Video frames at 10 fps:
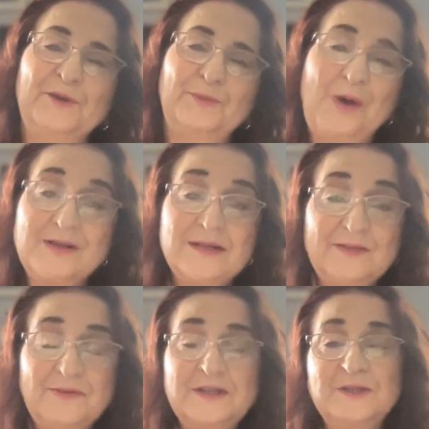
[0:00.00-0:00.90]
positive
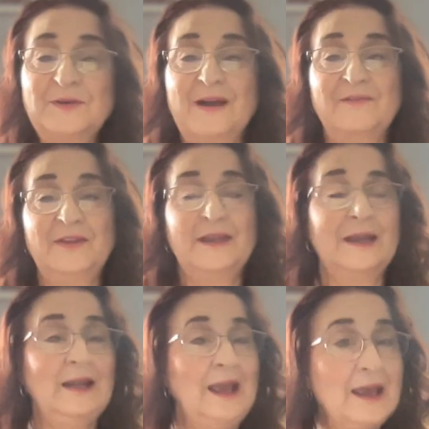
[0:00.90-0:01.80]
we do, everything
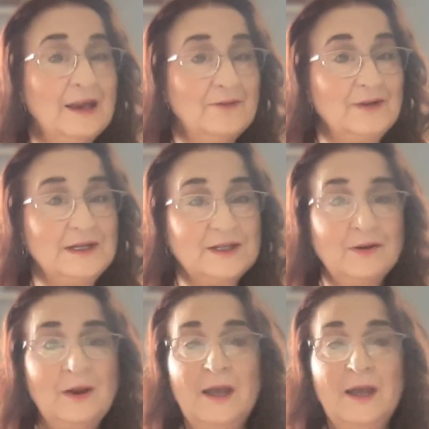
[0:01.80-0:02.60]
negative we do,